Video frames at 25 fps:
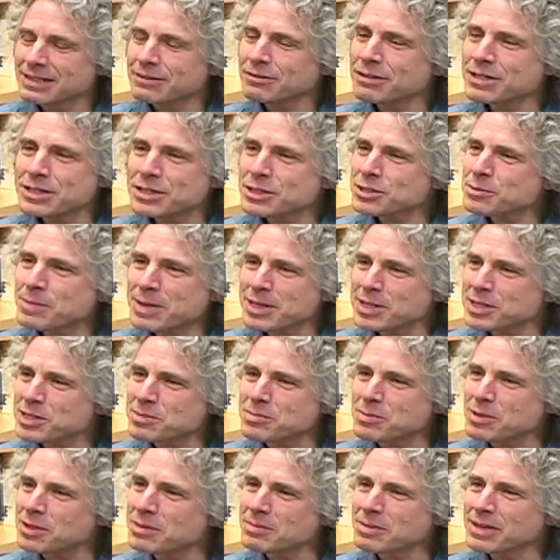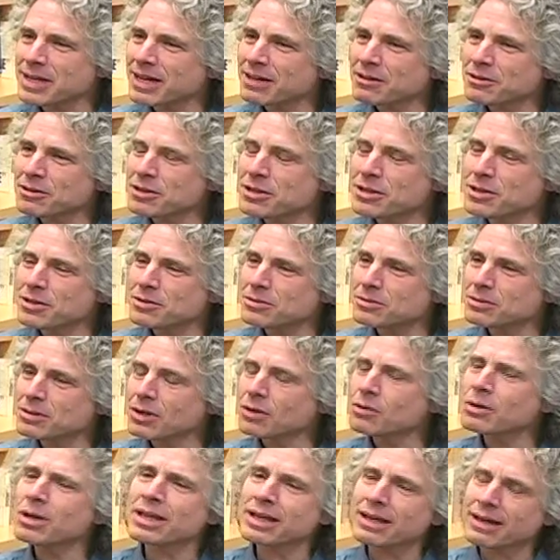They're indispensable. I mean, how can you...
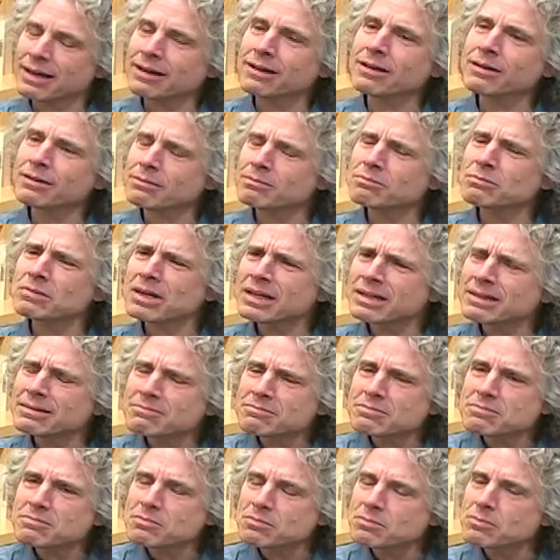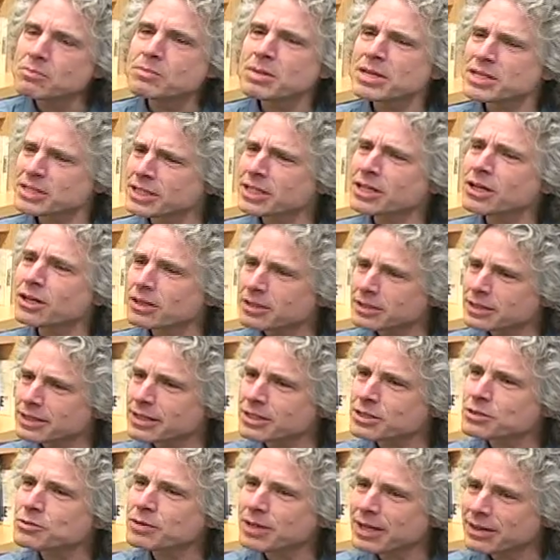Oh, pissing
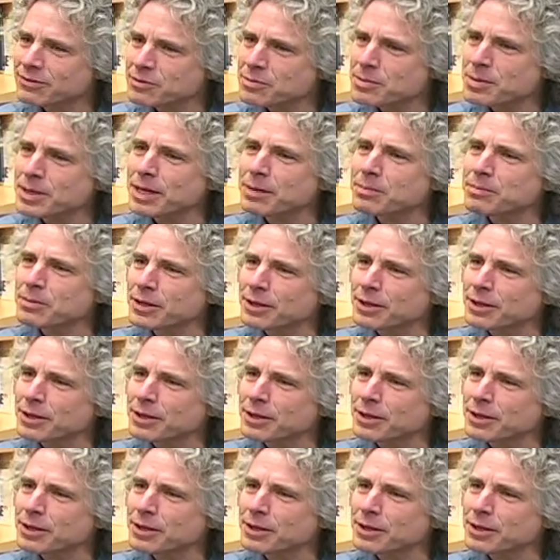contest would have to be up